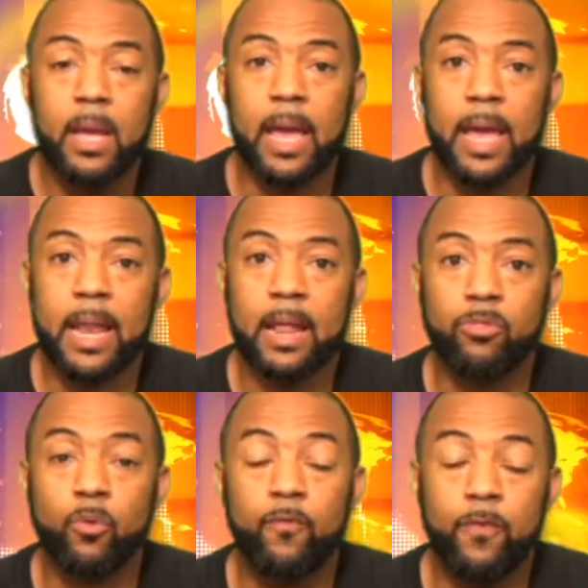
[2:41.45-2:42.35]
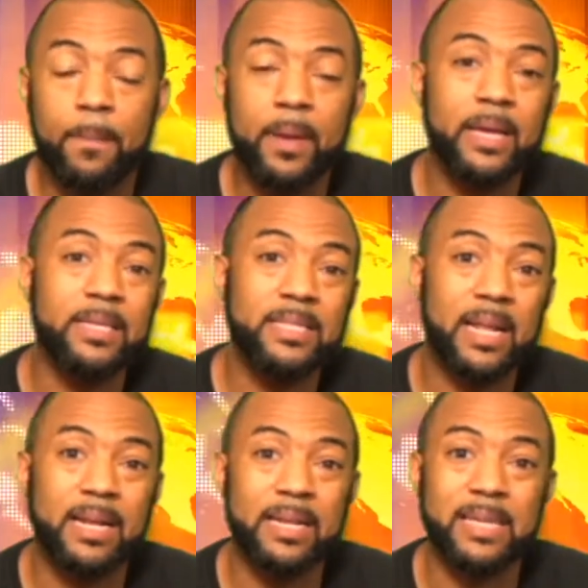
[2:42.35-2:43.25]
And through flipping and
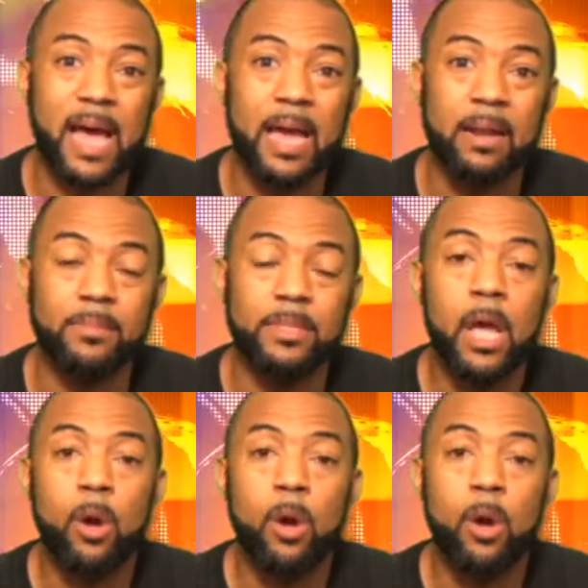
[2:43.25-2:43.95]
selling these items,